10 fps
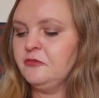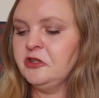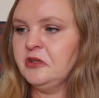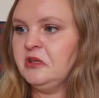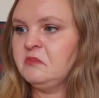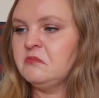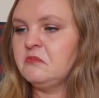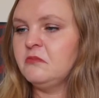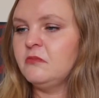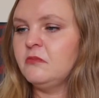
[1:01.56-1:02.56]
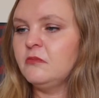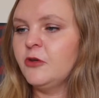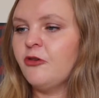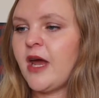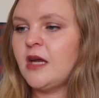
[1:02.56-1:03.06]
really
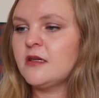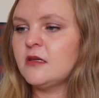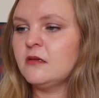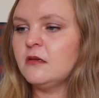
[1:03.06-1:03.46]
great.